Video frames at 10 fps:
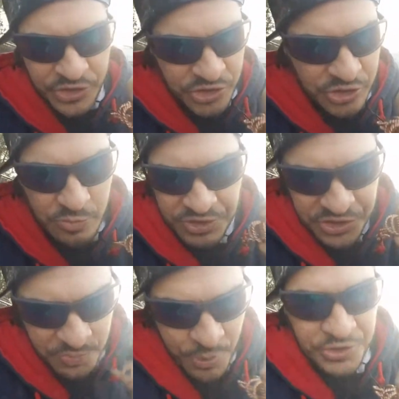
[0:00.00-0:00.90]
just as much
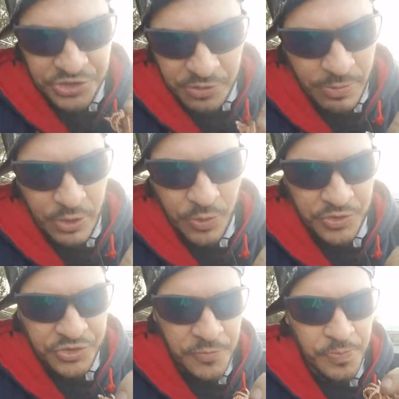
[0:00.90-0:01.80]
as punch as the big
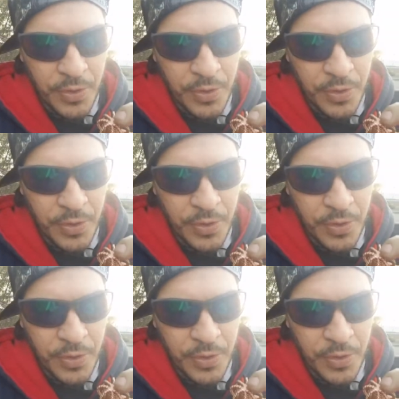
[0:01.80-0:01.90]
ones,